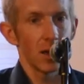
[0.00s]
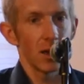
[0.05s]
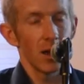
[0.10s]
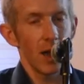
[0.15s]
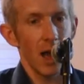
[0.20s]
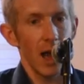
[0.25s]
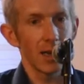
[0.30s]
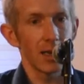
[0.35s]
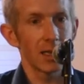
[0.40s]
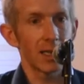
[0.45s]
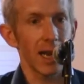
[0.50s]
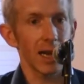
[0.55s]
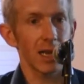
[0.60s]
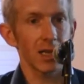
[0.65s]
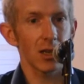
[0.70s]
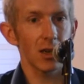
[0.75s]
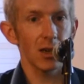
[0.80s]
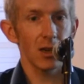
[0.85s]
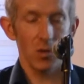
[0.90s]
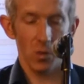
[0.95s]
and
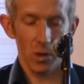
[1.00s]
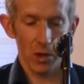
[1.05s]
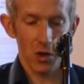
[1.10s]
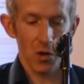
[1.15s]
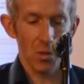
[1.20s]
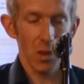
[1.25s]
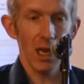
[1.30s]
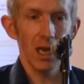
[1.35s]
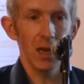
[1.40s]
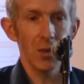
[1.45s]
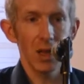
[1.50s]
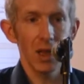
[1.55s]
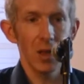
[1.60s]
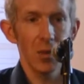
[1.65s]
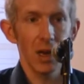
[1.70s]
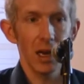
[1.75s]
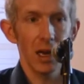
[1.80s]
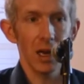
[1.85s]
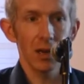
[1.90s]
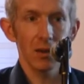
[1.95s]
detector with your medium in the
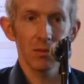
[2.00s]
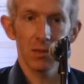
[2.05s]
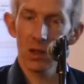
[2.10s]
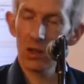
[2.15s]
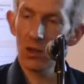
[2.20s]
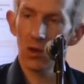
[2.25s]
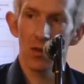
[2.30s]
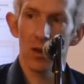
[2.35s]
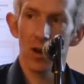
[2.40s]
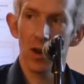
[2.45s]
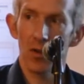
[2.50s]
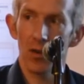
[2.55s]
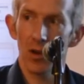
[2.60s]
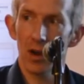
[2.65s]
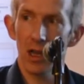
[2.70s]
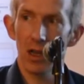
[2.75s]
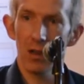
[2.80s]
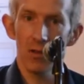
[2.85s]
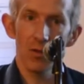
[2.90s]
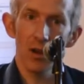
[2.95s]
middle, so very,
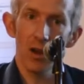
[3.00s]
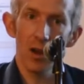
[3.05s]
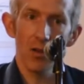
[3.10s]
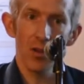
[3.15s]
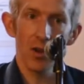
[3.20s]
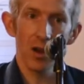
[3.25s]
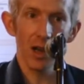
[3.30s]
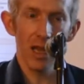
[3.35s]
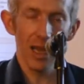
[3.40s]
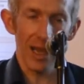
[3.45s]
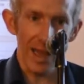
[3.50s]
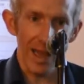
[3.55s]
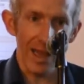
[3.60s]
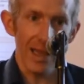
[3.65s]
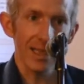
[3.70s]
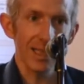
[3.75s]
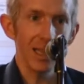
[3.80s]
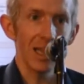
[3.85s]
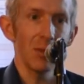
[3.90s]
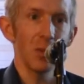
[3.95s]
very, very, very
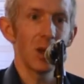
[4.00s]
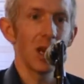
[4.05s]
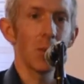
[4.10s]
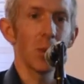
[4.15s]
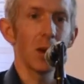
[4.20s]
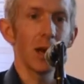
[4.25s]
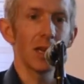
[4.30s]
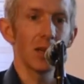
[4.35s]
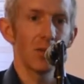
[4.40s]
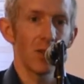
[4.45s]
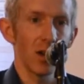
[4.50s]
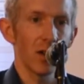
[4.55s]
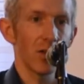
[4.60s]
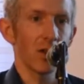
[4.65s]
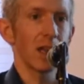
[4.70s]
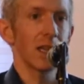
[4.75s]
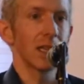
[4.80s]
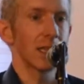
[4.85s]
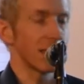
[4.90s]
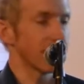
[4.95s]
easily manipulated, very,
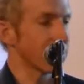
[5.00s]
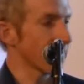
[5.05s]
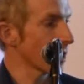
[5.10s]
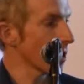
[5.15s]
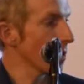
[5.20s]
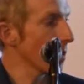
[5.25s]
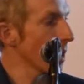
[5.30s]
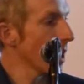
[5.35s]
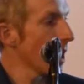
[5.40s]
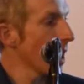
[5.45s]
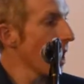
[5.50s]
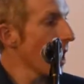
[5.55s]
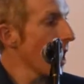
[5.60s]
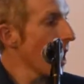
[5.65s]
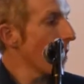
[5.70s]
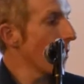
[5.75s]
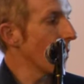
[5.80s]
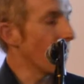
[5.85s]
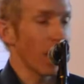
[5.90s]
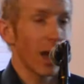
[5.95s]
very easily set up.
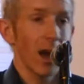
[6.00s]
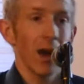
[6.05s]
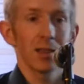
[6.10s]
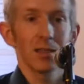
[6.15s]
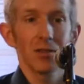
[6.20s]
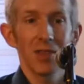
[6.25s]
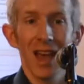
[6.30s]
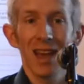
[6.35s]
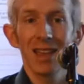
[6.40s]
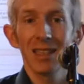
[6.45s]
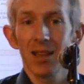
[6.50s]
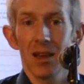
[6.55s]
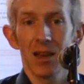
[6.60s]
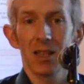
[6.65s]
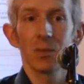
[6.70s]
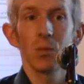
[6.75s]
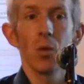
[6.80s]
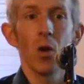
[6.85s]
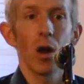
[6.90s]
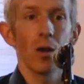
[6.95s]
Because of that, it's got
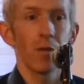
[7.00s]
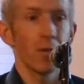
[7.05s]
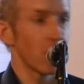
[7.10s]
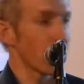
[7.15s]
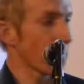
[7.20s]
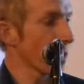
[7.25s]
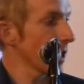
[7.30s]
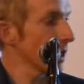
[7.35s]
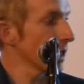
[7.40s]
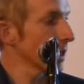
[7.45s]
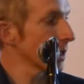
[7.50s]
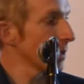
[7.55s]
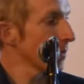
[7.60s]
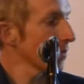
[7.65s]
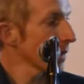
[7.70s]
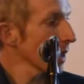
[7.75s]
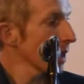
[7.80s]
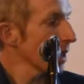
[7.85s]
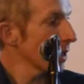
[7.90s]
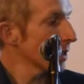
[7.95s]
a small footprint,
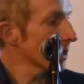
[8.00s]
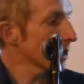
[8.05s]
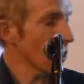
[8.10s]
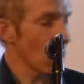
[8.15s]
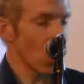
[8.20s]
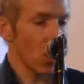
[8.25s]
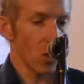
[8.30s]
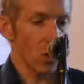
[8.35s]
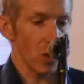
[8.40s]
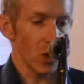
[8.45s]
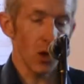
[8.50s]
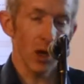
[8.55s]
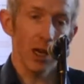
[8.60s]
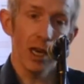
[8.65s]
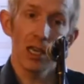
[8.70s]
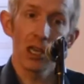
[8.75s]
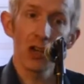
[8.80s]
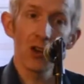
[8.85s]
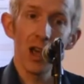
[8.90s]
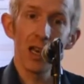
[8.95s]
so you can
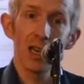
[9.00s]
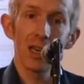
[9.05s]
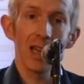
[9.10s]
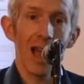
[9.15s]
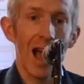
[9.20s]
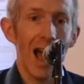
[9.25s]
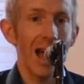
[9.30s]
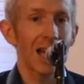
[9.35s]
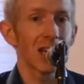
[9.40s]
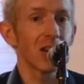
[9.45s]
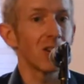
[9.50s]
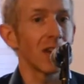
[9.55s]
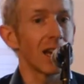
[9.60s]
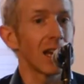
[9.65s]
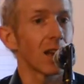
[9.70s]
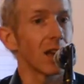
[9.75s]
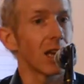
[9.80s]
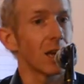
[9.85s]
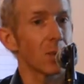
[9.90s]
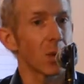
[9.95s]
integrate it at or
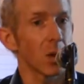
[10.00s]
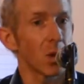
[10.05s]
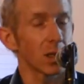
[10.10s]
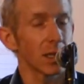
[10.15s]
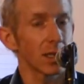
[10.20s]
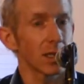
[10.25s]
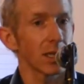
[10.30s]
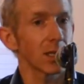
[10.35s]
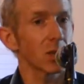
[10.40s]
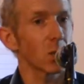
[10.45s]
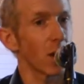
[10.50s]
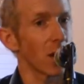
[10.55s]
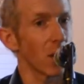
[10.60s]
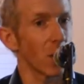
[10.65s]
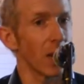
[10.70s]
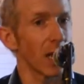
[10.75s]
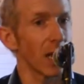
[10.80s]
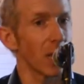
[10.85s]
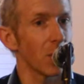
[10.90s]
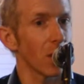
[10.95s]
inline processes where
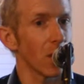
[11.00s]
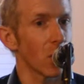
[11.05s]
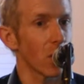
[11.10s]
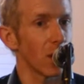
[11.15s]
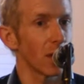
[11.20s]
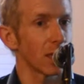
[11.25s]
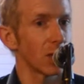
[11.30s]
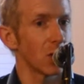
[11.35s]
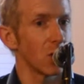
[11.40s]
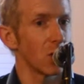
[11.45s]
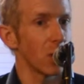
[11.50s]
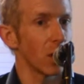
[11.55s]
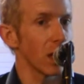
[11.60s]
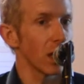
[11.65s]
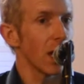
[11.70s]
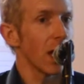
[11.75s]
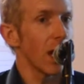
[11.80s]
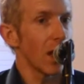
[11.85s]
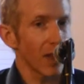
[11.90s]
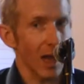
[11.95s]
applicable or where suitable.
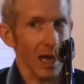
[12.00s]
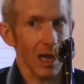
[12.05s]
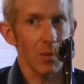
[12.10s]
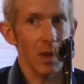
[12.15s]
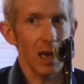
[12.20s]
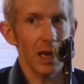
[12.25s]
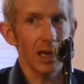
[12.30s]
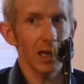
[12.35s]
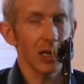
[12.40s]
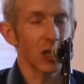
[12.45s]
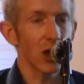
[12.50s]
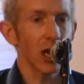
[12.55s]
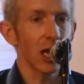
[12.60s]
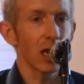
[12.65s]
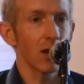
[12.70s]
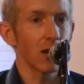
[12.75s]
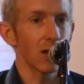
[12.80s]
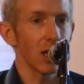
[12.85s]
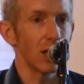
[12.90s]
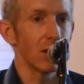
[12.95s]
That can be a little
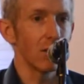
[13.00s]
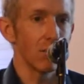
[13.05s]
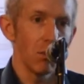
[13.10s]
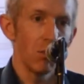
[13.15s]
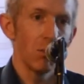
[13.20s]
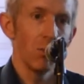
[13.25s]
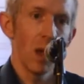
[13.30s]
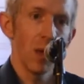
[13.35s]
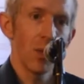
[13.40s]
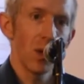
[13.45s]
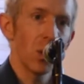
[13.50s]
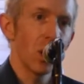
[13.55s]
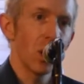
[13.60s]
trickier than maybe